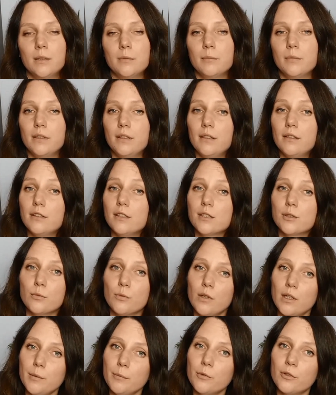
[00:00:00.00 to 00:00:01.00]
But there is
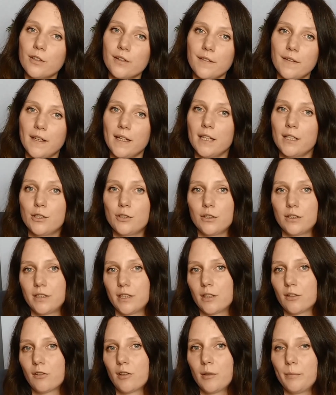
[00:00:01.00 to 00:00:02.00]
one more thing I should
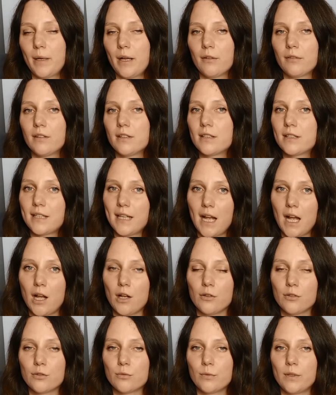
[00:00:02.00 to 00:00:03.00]
tell you about the
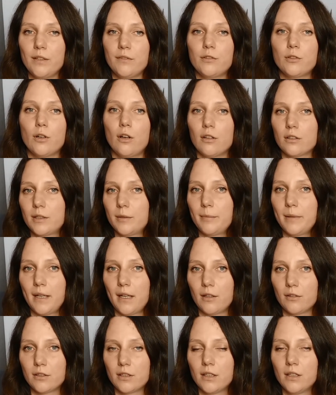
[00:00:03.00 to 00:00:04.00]
sounds we've talked
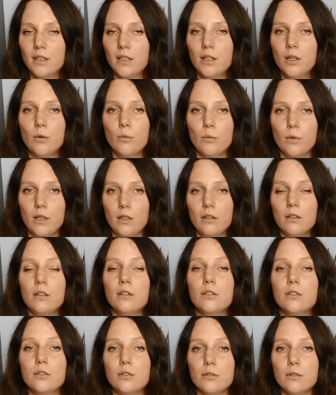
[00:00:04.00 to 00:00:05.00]
about. Well,
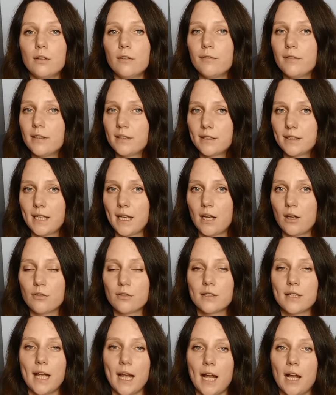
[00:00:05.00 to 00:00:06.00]
two of the
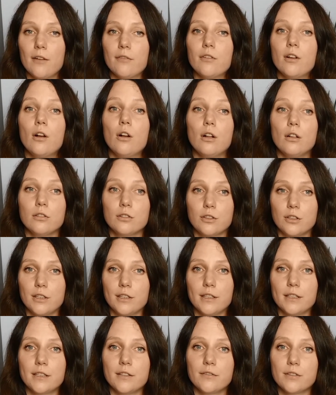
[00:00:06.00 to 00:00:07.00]
sounds have
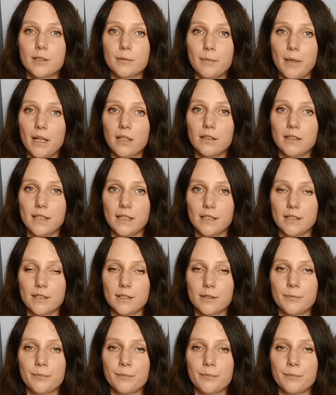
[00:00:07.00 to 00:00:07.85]
alternative spellings.